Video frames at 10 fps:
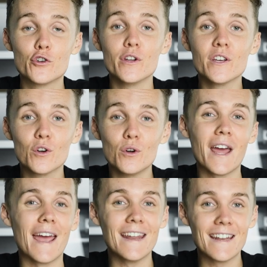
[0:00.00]
Shooting good
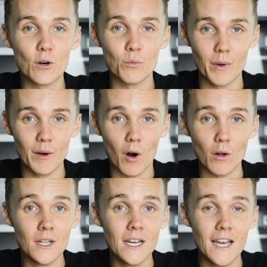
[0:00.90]
handheld
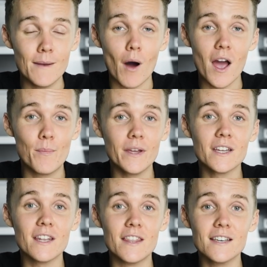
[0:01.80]
b-roll. In my
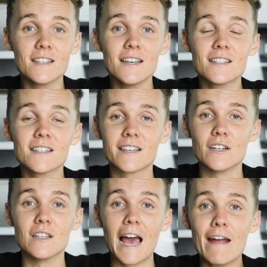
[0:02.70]
opinion, this is a
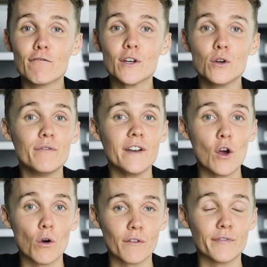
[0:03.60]
skill every good
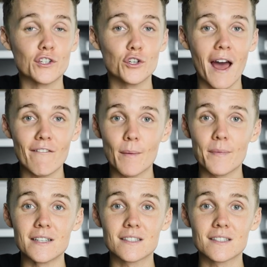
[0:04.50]
videographer should have up their